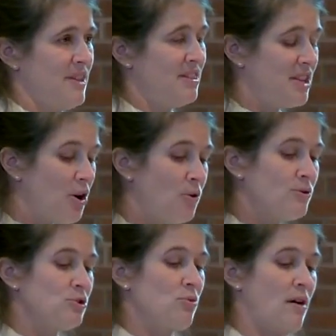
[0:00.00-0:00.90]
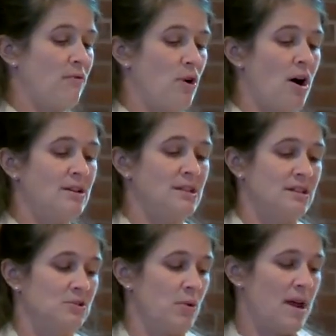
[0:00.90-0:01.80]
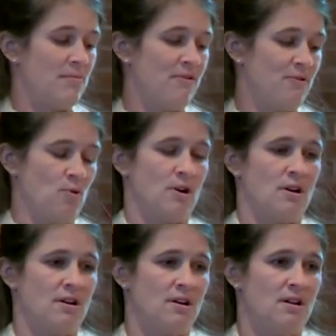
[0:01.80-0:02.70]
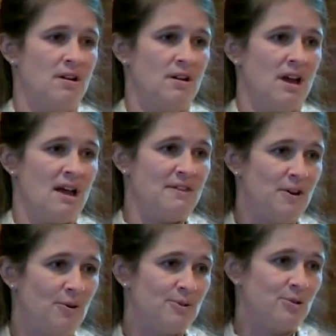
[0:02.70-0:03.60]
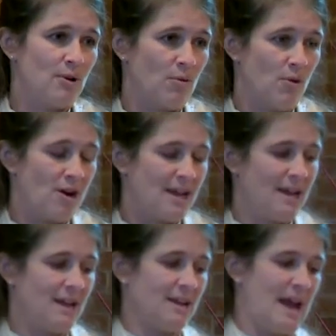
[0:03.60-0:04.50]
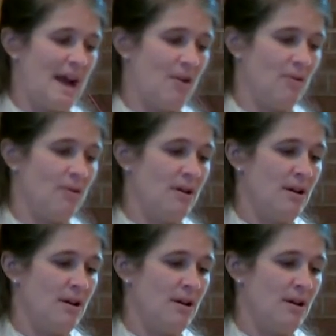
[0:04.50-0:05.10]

that those who have walked this way before and those who are walking it now